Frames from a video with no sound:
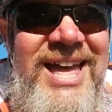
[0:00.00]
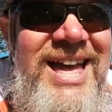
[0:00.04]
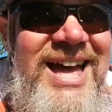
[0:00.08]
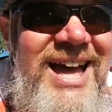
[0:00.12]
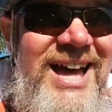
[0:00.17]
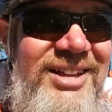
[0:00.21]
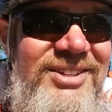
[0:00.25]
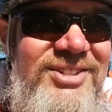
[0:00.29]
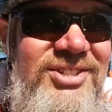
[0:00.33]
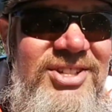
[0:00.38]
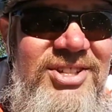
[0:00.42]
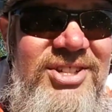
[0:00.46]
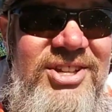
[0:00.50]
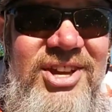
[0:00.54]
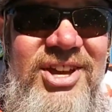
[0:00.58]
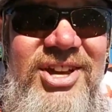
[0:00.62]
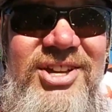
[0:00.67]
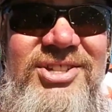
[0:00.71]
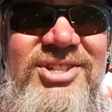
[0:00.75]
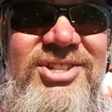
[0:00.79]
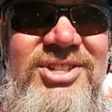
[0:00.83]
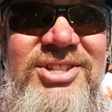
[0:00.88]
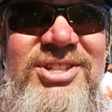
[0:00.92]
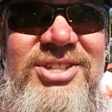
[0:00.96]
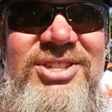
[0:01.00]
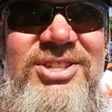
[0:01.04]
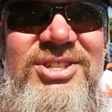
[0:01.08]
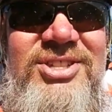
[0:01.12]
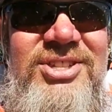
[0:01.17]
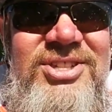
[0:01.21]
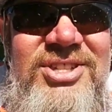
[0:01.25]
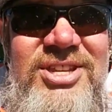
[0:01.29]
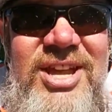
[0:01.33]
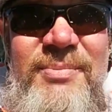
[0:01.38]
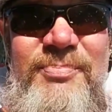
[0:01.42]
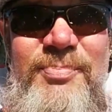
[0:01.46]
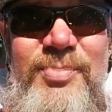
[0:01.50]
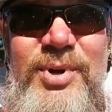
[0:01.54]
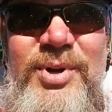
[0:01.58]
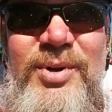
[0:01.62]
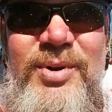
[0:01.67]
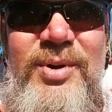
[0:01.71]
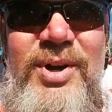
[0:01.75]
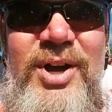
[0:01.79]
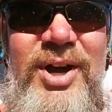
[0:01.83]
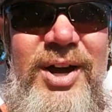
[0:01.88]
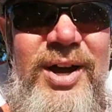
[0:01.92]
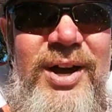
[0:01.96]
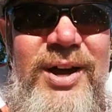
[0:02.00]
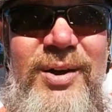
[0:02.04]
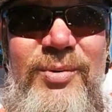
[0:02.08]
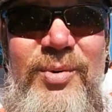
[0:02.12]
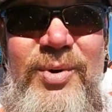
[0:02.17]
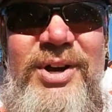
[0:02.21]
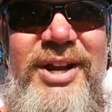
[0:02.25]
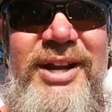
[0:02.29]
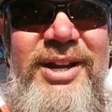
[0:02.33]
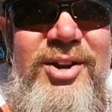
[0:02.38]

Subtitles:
I'll discuss separate what I